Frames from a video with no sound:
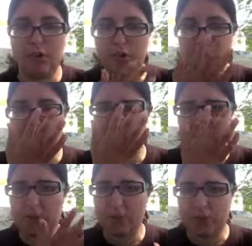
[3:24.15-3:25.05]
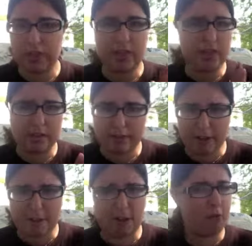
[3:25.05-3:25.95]
I thought that it was so interesting, the
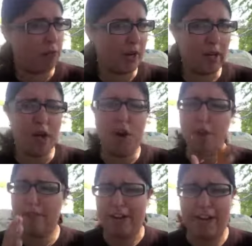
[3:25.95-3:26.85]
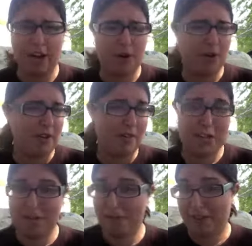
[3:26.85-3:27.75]
development of Will, finding out that he
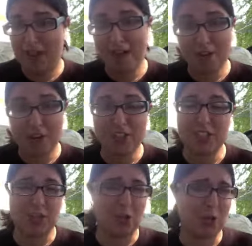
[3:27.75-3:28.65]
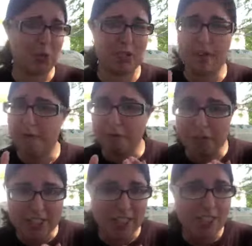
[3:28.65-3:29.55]
didn't really have a curse, and his curse was
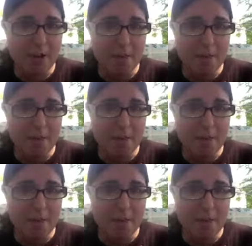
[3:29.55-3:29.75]
self-inflicted,